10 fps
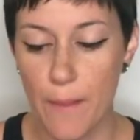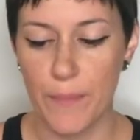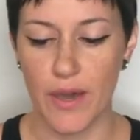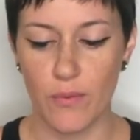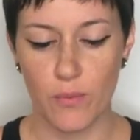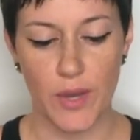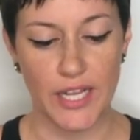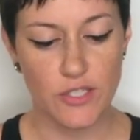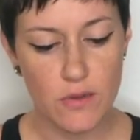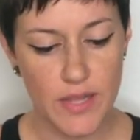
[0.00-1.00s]
but what
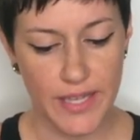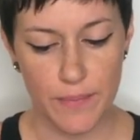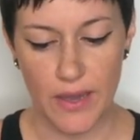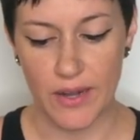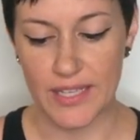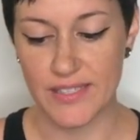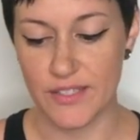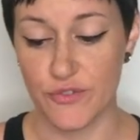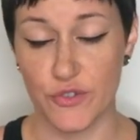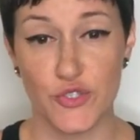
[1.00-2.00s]
I don't like about it is
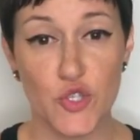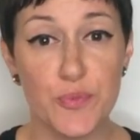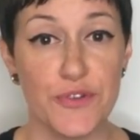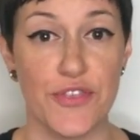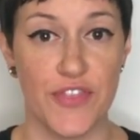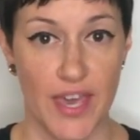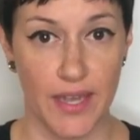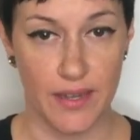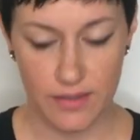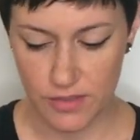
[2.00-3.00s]
that they're super thick.